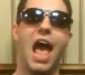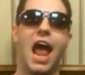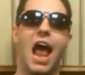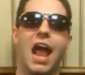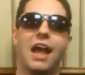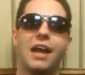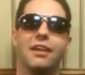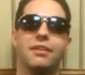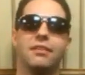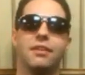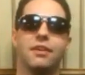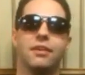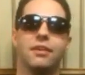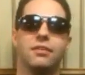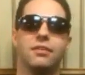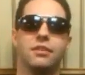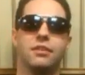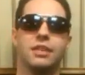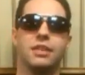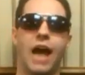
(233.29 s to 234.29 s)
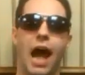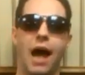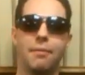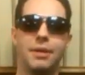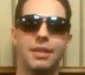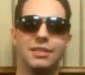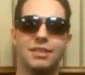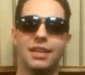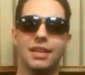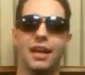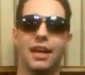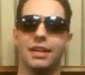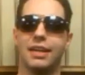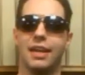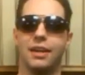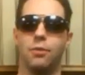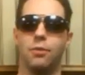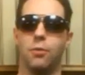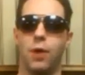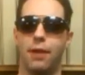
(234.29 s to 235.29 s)
And comedies kind of
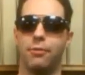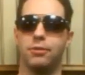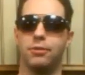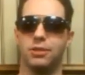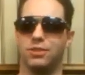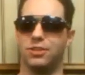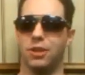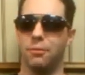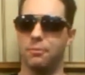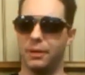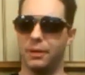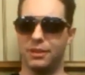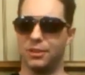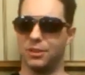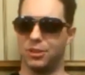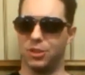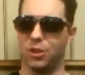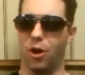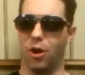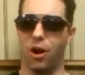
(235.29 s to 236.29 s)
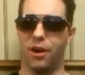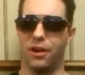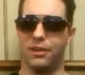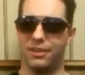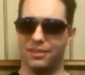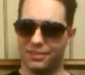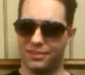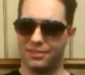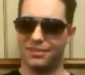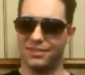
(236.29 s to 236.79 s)
get away with jumping the shark,